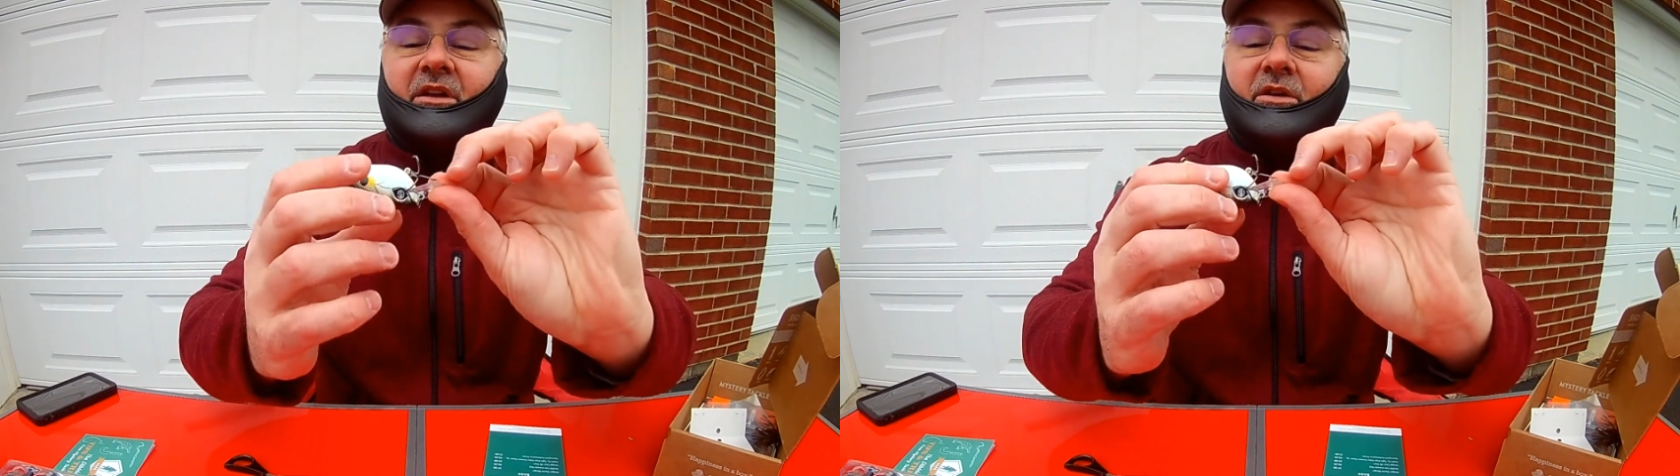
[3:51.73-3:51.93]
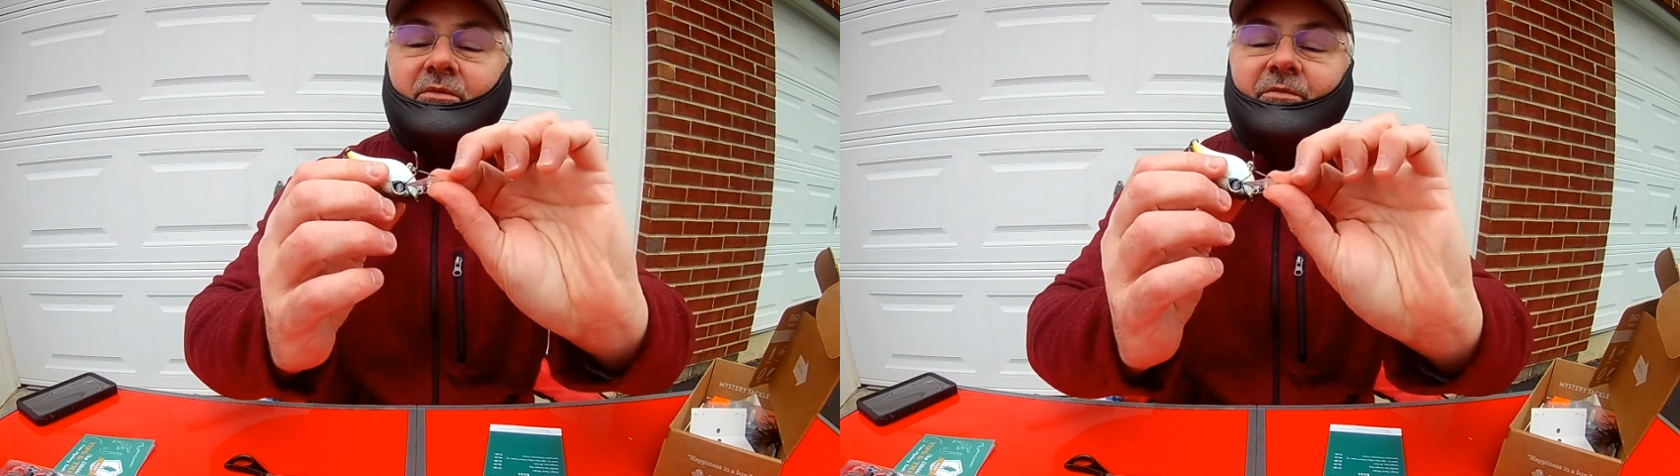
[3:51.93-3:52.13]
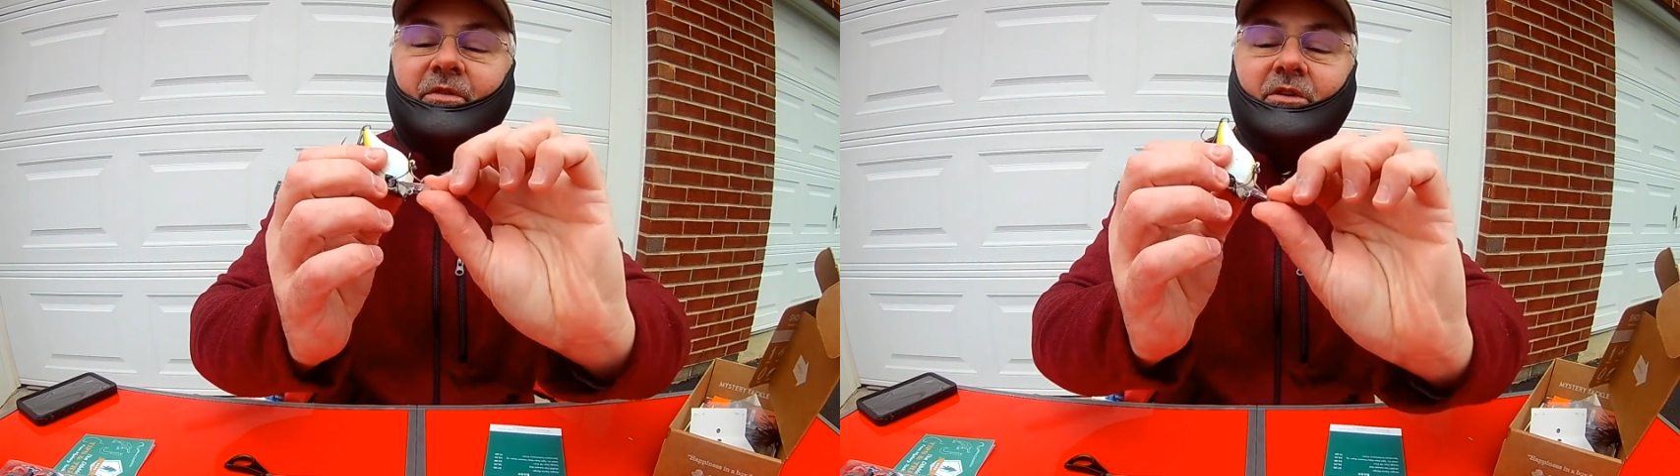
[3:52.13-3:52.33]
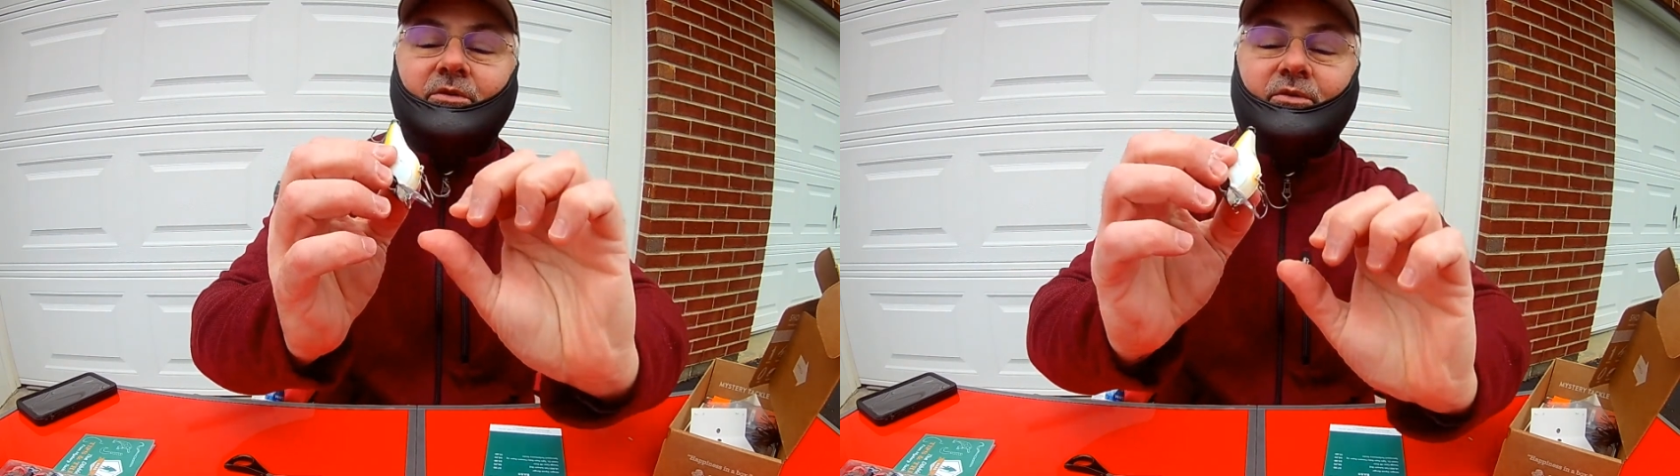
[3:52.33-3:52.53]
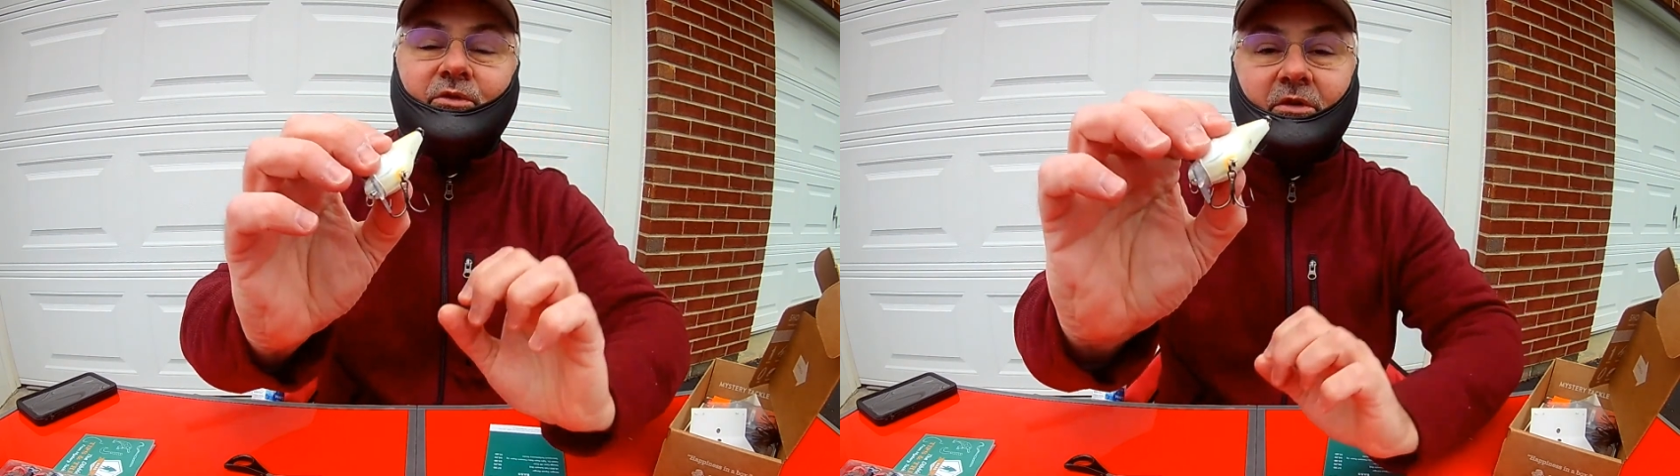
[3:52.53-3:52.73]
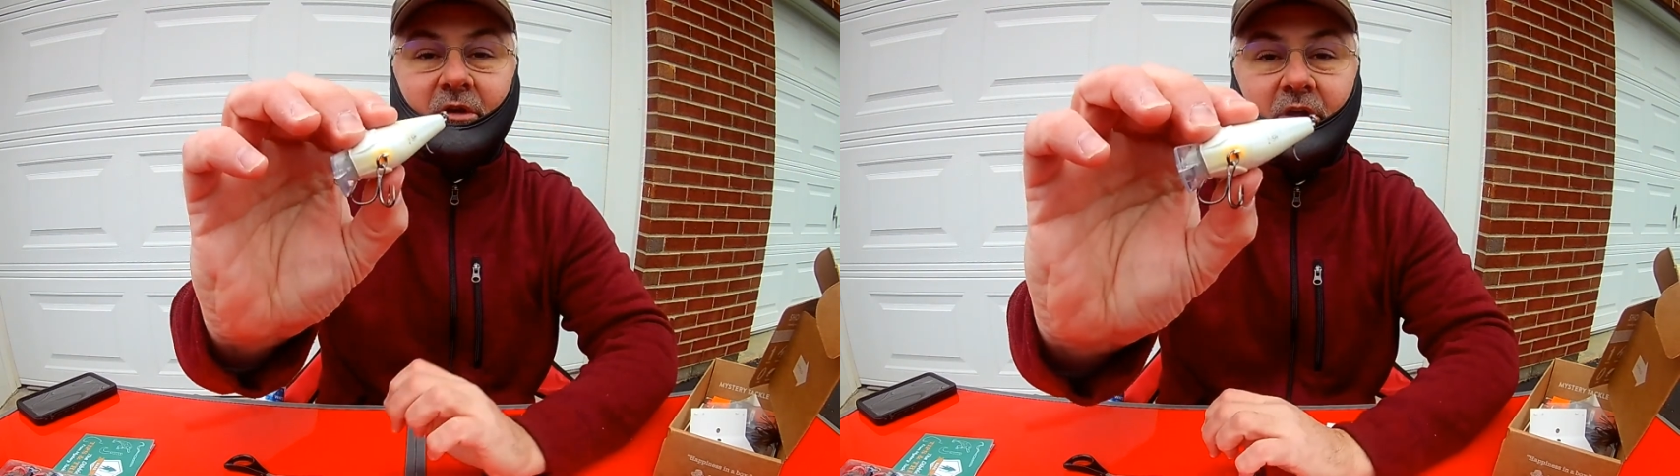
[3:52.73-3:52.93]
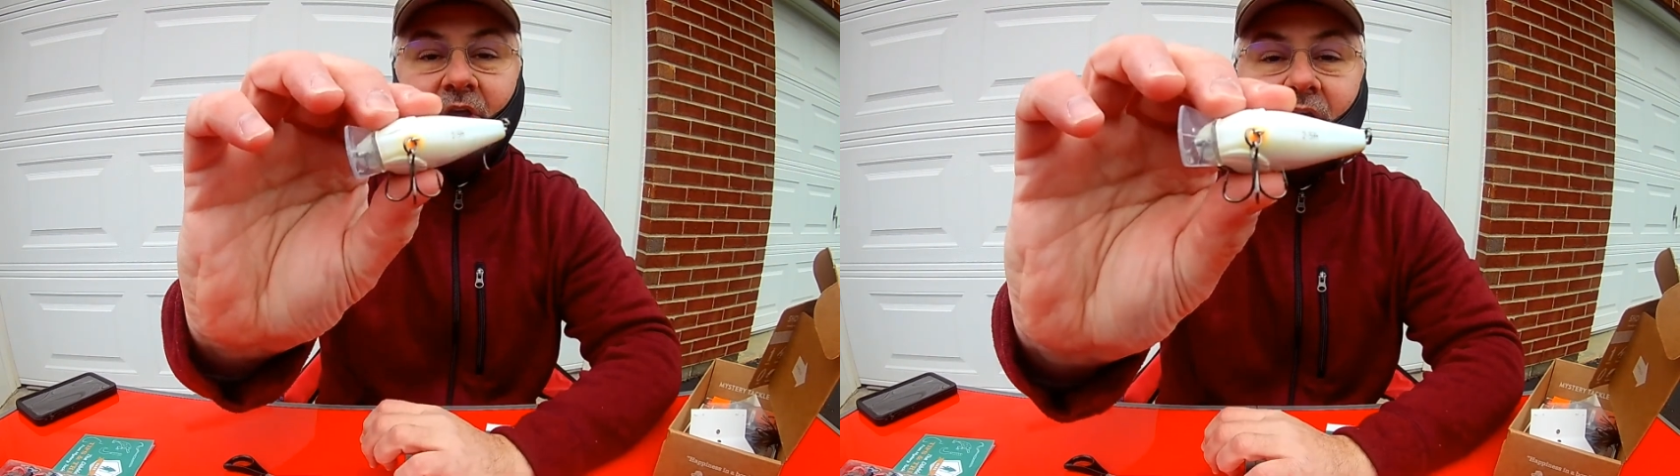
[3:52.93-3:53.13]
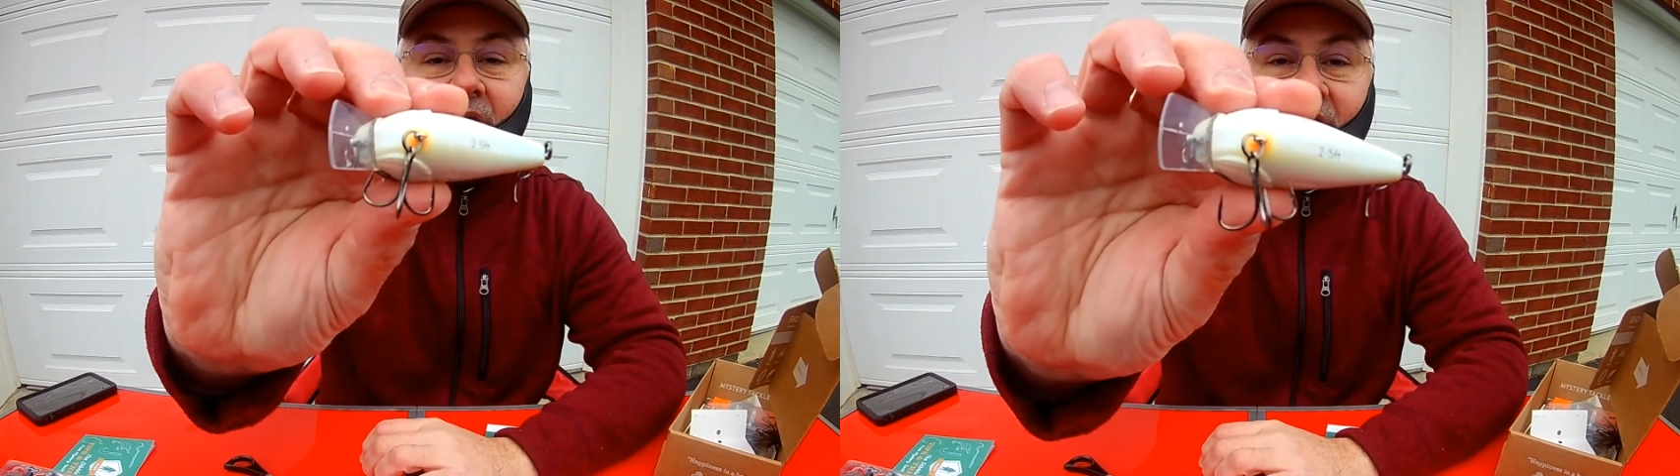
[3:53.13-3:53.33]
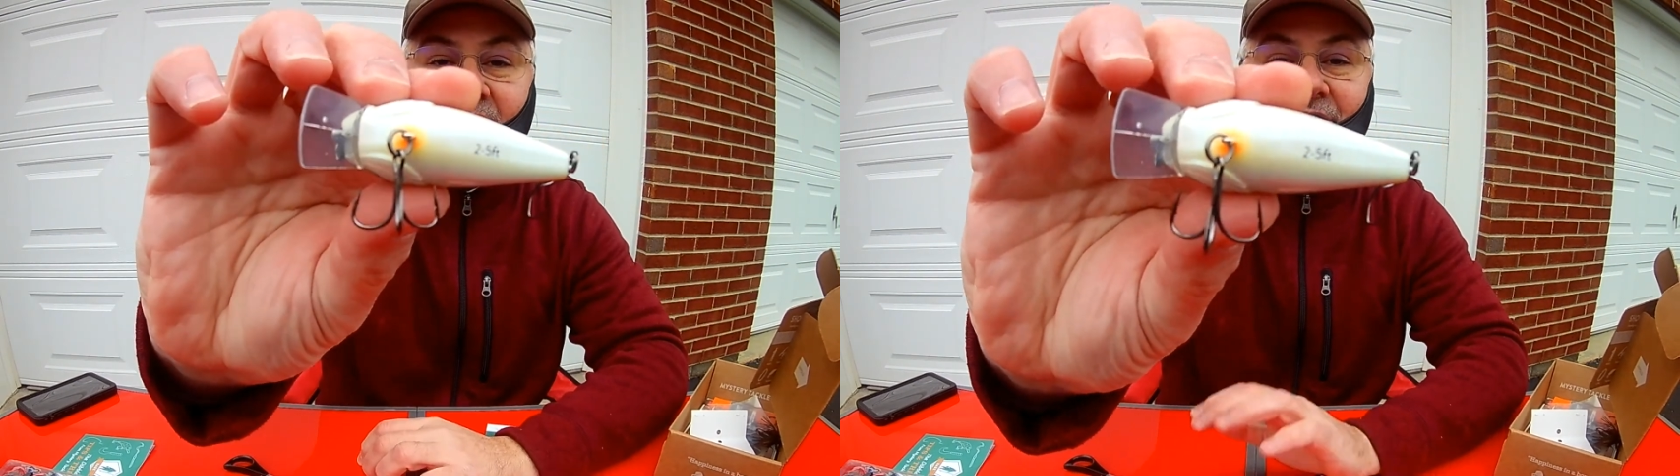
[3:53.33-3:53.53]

confused as to